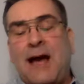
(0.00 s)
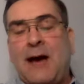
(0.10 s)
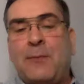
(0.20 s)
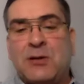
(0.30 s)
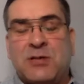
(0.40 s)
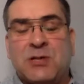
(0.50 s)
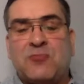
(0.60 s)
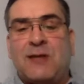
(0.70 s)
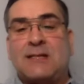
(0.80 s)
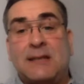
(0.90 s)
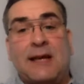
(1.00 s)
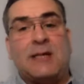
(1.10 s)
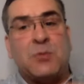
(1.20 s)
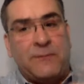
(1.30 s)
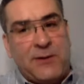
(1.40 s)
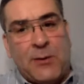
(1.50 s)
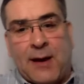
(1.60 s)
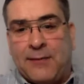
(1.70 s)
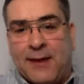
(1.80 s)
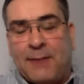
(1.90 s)
know how much this resonates with you
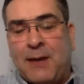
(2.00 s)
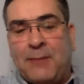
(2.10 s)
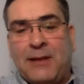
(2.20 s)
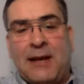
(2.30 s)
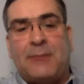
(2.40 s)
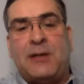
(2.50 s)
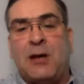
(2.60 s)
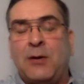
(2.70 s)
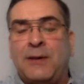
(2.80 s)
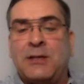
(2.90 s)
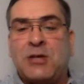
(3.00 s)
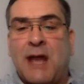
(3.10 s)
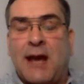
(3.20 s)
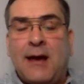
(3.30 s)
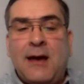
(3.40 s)
out there. Maybe let me know in the chat.